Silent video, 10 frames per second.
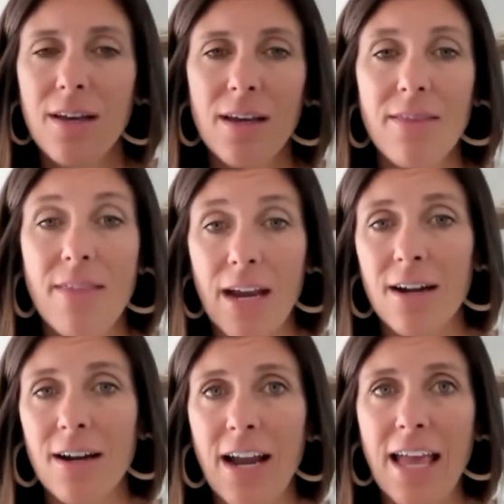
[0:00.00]

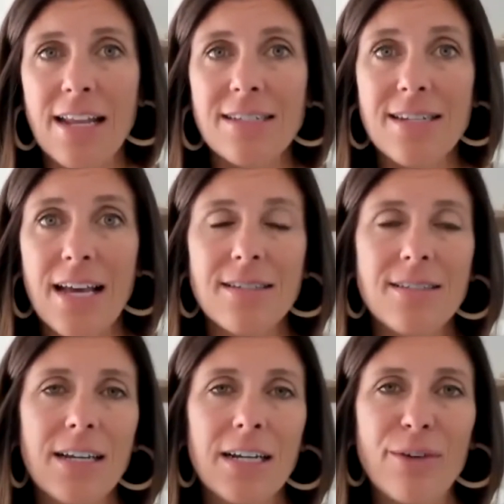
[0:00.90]
there, and it's
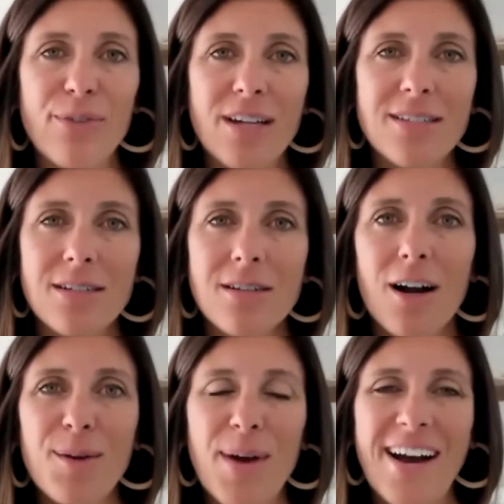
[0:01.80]
necessary for us to
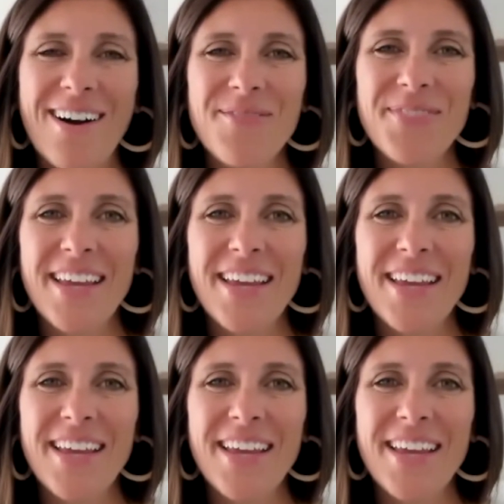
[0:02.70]
talk about.